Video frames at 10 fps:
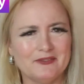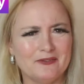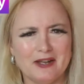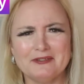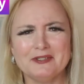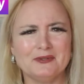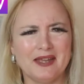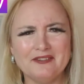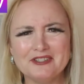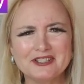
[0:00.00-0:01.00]
Why would you
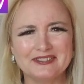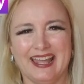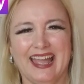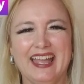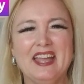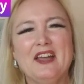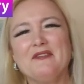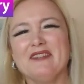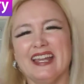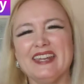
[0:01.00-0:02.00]
ever do that?
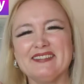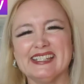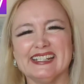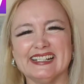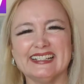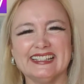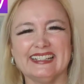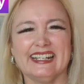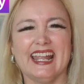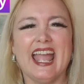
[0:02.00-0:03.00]
My name is
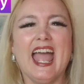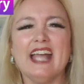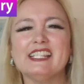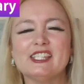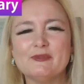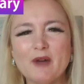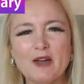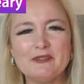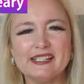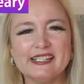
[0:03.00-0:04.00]
Leary, and
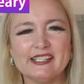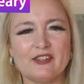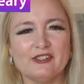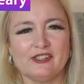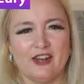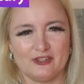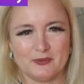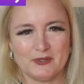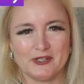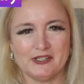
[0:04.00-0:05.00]
small business owners and
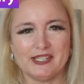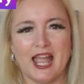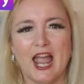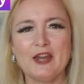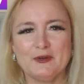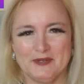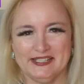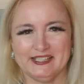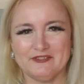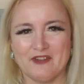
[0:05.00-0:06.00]
entrepreneurs hire
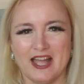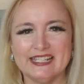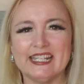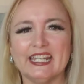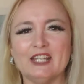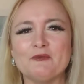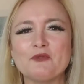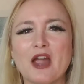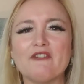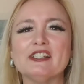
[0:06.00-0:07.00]
me to find
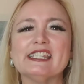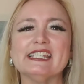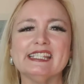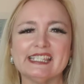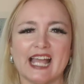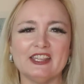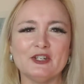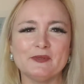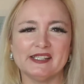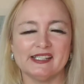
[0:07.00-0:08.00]
hidden profits inside
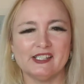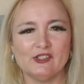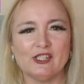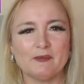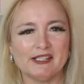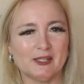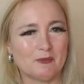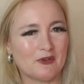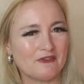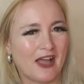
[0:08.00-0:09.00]
their business using my
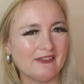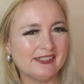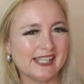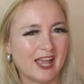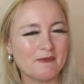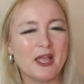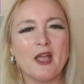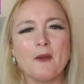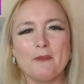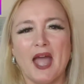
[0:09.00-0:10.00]
simple 5-step
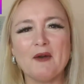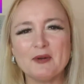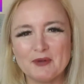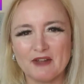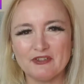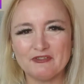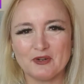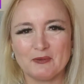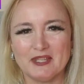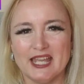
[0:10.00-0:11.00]
power profit
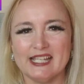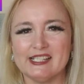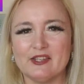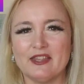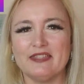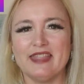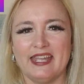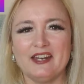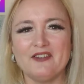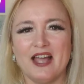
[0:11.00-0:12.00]
formula so that
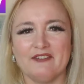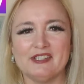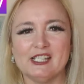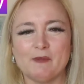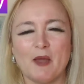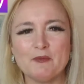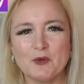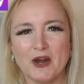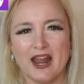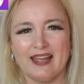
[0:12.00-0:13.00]
they don't have to spend
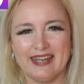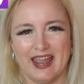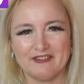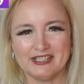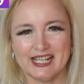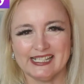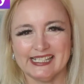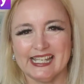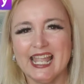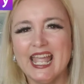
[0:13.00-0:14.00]
more on
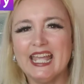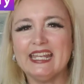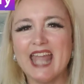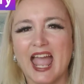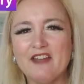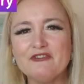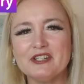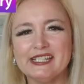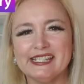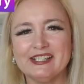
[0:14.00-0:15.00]
advertising. In
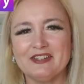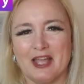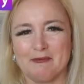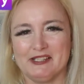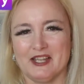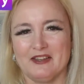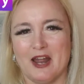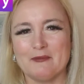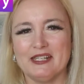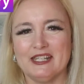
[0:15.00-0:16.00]
every single
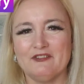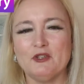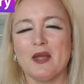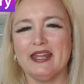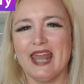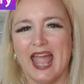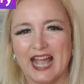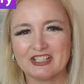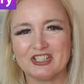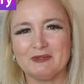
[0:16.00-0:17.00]
episode, I'm going to give you an
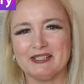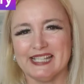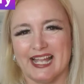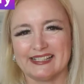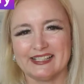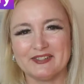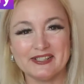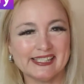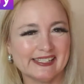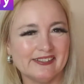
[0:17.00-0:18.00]
actionable tactic
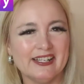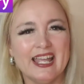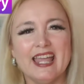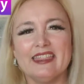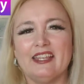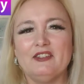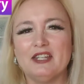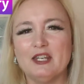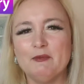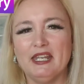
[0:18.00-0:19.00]
or two that you
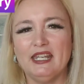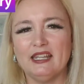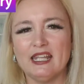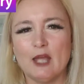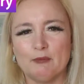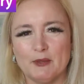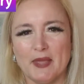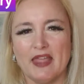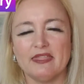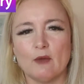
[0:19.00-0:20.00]
can immediately
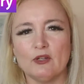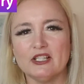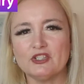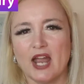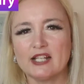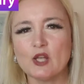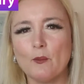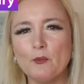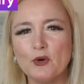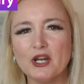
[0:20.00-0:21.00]
implement that will attract
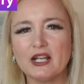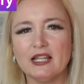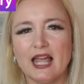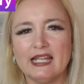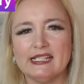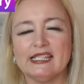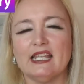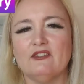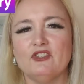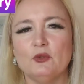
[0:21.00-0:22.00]
more clients
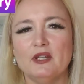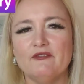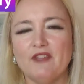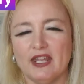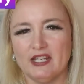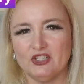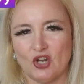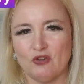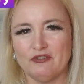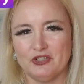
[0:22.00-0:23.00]
and give you an advantage
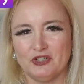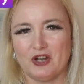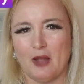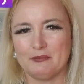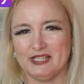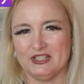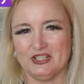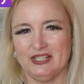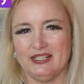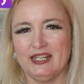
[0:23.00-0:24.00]
over your
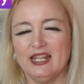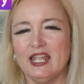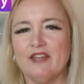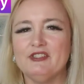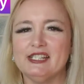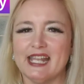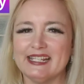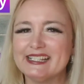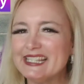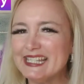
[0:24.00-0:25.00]
competition. If you
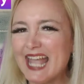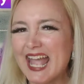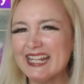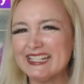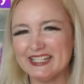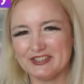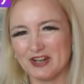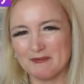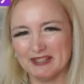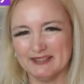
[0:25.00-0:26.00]
stay until the end,
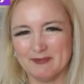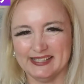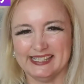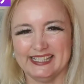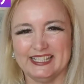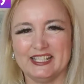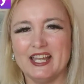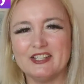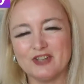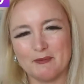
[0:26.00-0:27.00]
drop me a message,
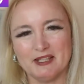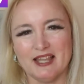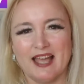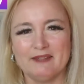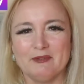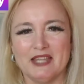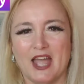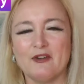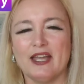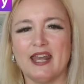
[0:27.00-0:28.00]
drop me a line
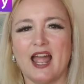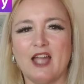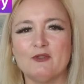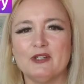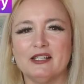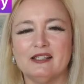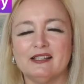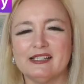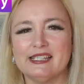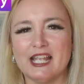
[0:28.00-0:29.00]
below, and I
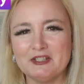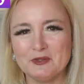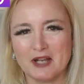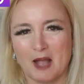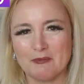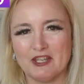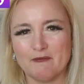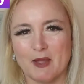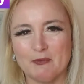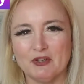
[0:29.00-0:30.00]
will send you a copy
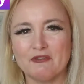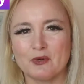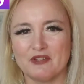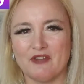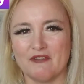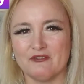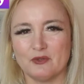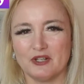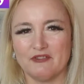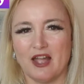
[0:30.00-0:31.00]
of my book, 45 and
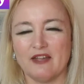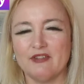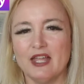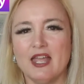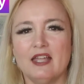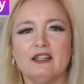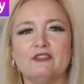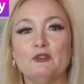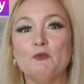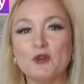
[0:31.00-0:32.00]
45. I'll
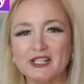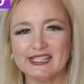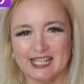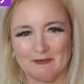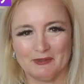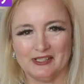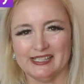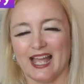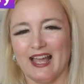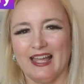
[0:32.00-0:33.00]
give you more
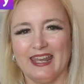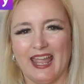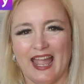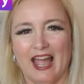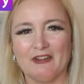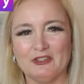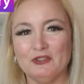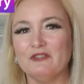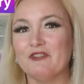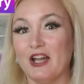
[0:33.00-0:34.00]
examples on how
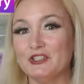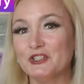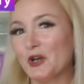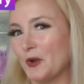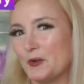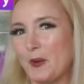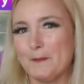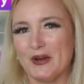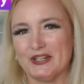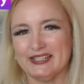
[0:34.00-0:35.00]
you can find your own
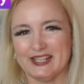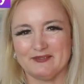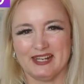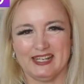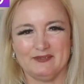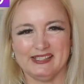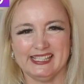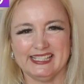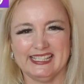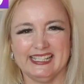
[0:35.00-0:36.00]
market dominating
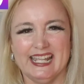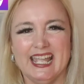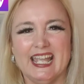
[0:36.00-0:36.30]
position.